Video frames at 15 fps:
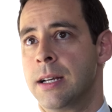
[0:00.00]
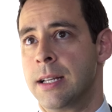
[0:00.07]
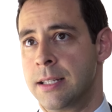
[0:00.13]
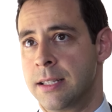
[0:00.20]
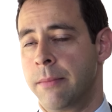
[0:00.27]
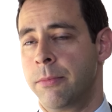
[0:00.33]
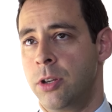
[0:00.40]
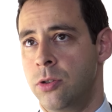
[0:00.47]

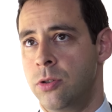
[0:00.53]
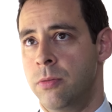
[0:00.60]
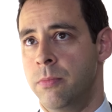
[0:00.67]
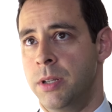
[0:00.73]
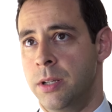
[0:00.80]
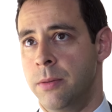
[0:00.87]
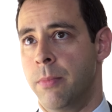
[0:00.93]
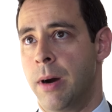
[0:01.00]
uh, something
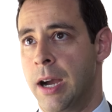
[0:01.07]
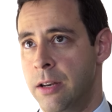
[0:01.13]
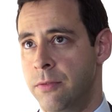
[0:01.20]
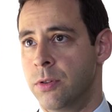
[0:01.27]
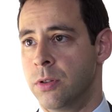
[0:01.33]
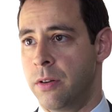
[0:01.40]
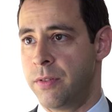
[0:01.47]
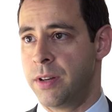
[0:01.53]
to be
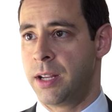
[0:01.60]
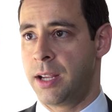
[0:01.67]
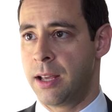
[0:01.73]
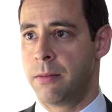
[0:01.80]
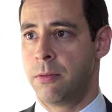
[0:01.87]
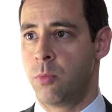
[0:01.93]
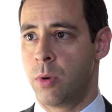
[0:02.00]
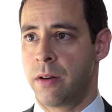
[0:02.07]
mindful of and
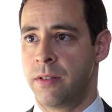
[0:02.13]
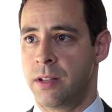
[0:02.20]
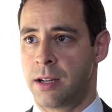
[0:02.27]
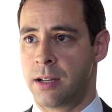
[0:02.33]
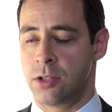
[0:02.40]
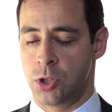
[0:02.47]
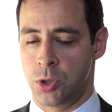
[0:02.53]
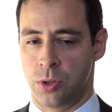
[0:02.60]
again one of
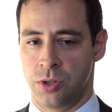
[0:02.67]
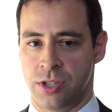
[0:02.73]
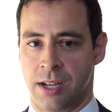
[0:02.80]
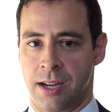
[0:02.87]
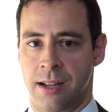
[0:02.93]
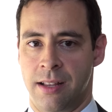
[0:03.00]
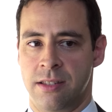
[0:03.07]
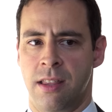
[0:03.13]
the concern
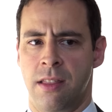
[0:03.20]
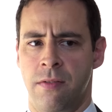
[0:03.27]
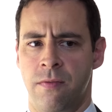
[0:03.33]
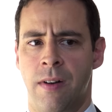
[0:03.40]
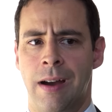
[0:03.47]
signs and